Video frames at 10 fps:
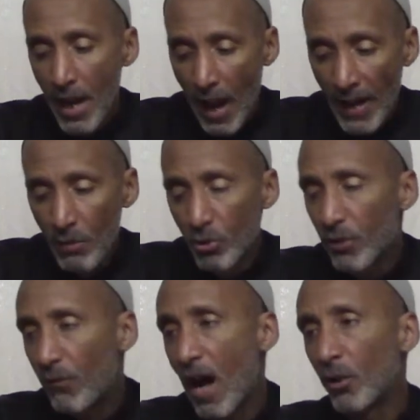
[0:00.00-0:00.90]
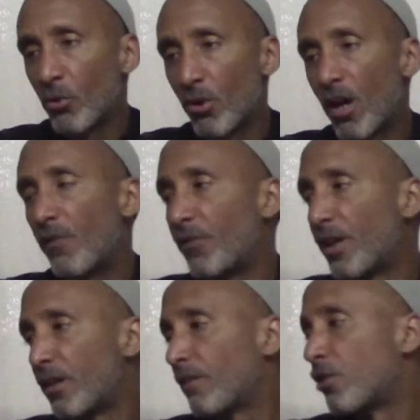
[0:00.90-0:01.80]
And he was a follower of
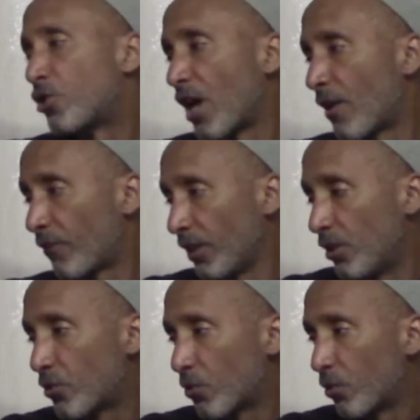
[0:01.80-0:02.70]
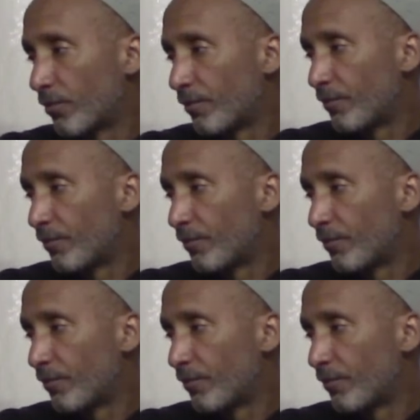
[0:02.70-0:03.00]
the Shafi'i school.